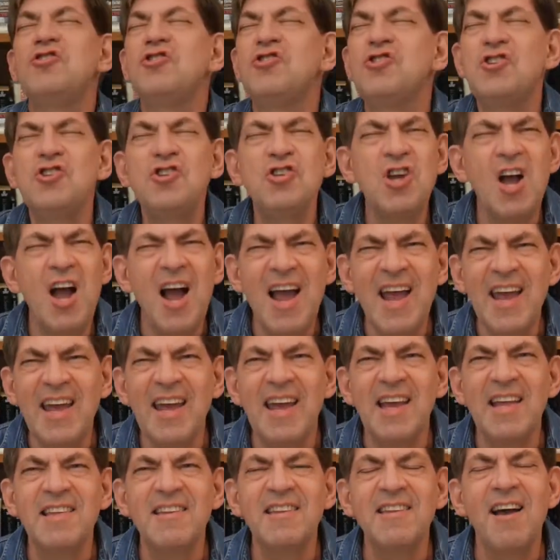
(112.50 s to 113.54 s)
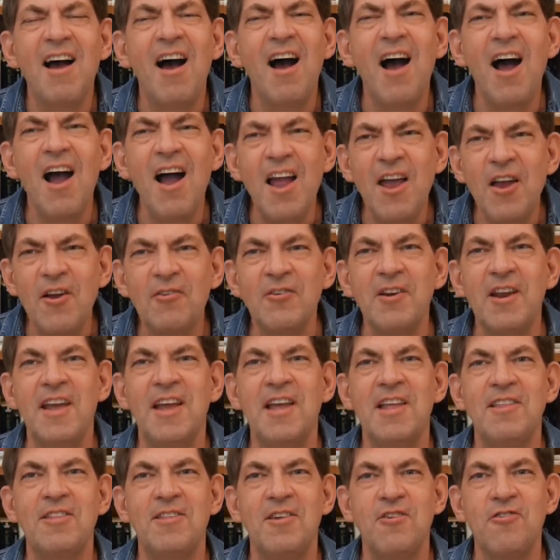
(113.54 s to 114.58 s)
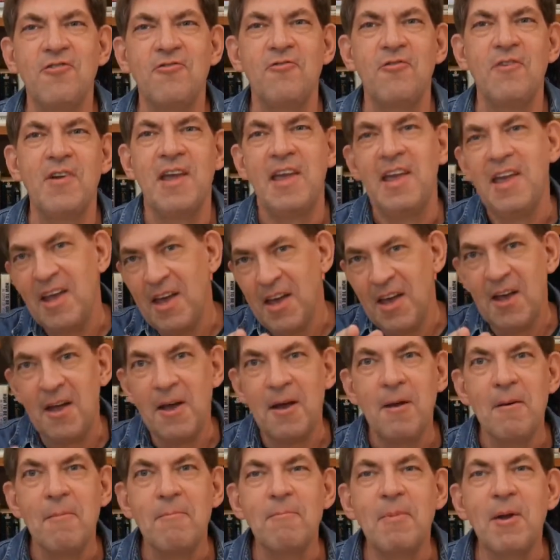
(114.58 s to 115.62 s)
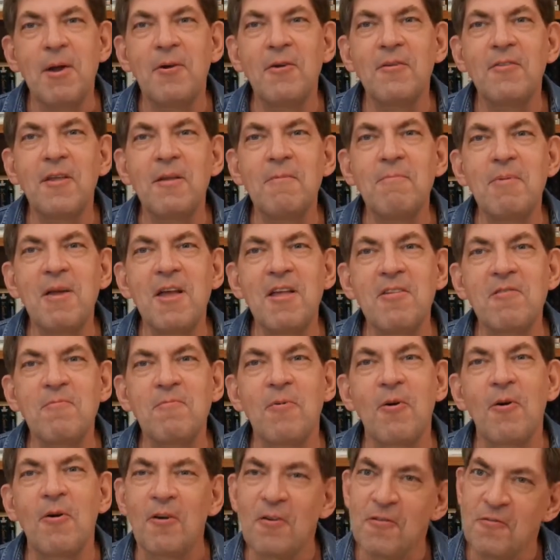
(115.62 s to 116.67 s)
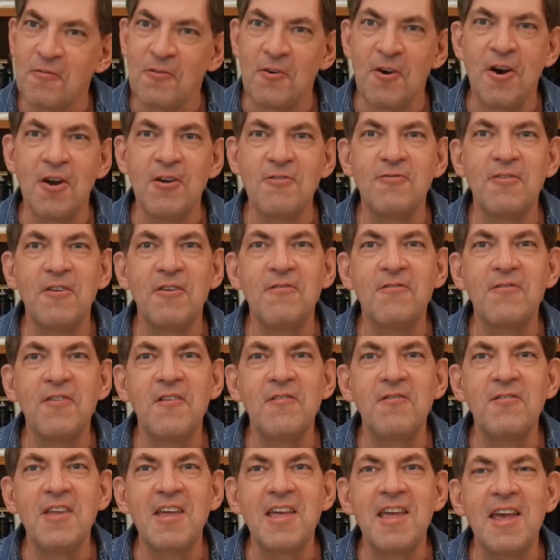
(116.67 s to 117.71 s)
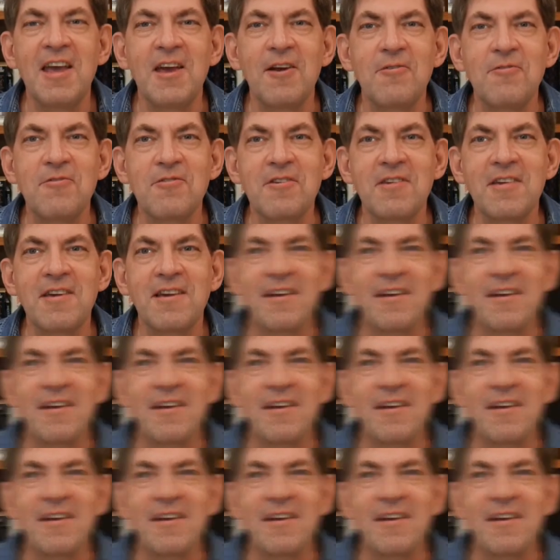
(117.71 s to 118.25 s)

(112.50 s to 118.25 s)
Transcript: giant iron industry bigger than Pittsburgh's for 150 years.